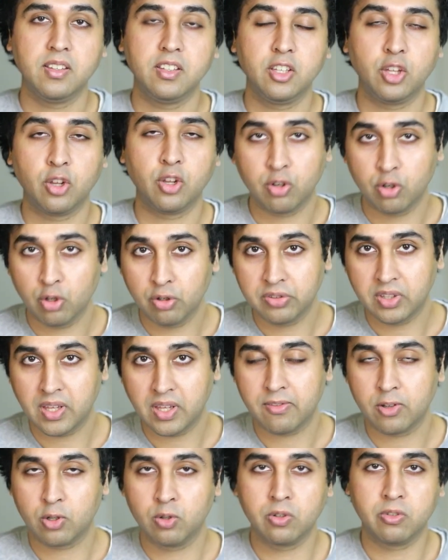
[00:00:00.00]
You don't know if they
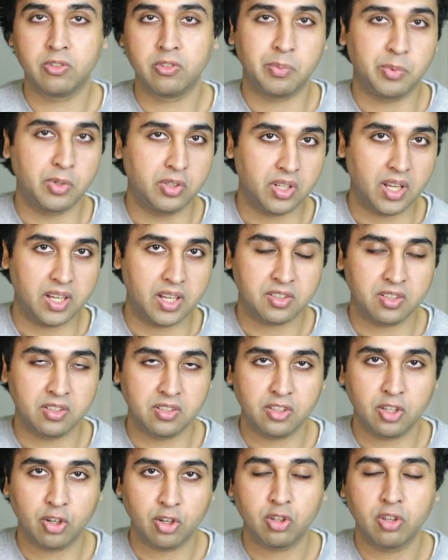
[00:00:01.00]
have a good reputation.
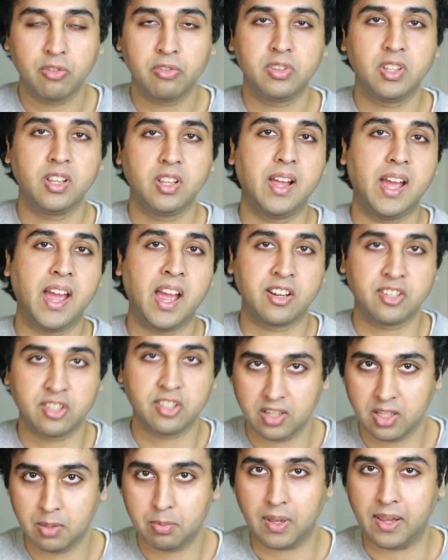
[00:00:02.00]
You don't know if they'll
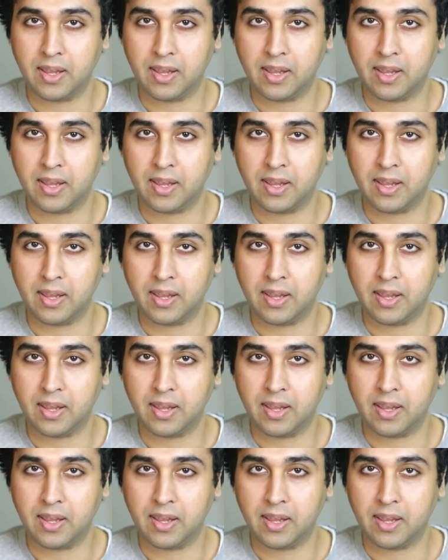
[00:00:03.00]
actually pay